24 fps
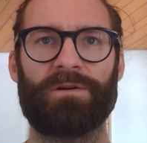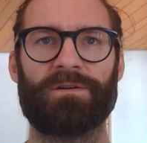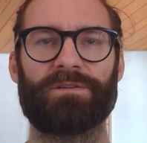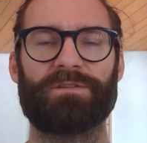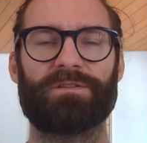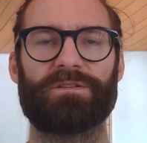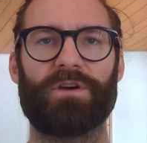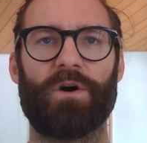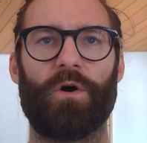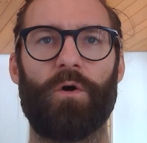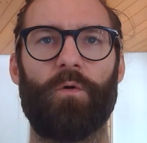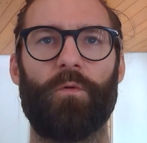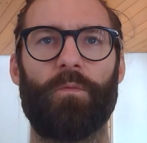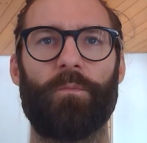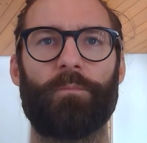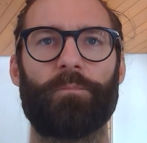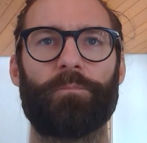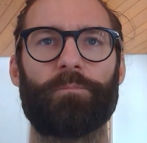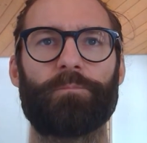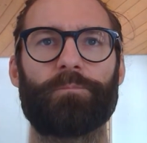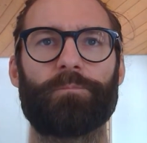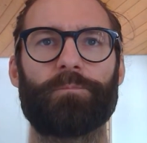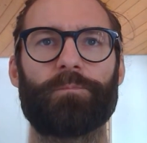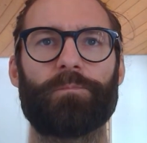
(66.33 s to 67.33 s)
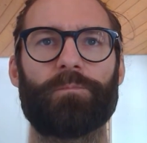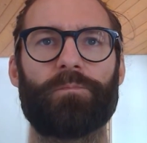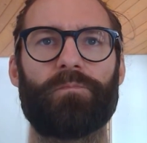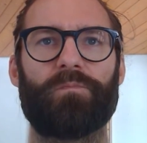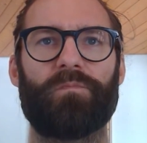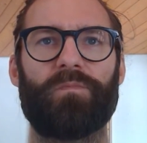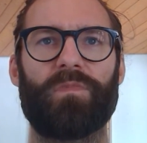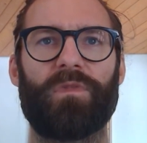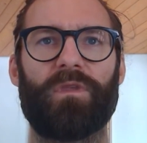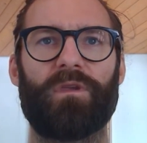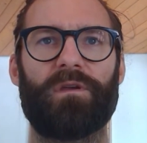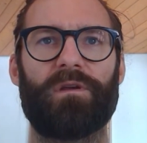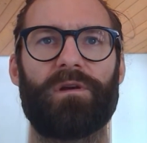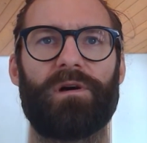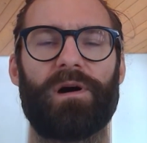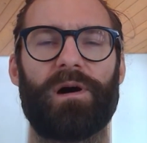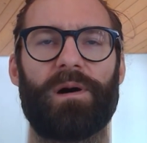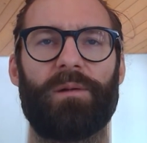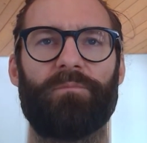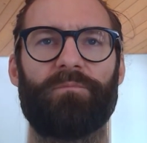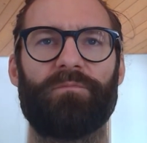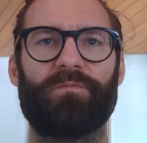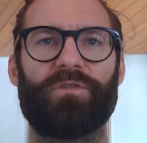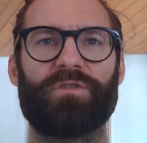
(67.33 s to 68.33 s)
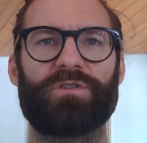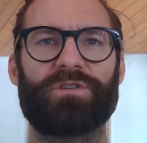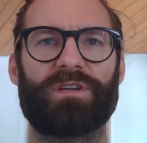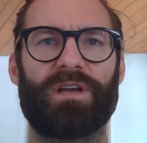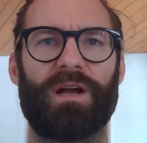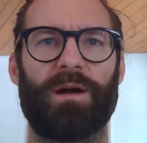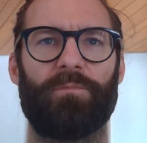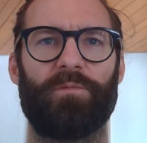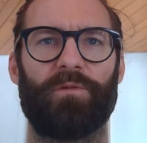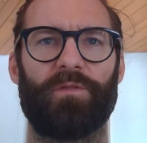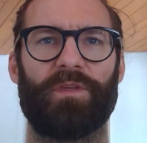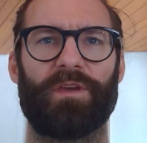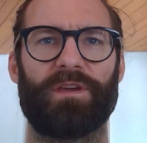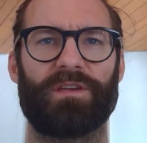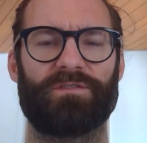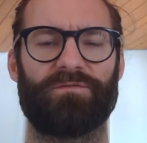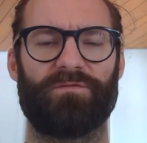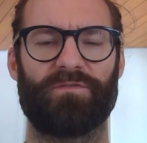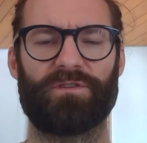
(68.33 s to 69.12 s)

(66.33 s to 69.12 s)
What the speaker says: So there's a couple things.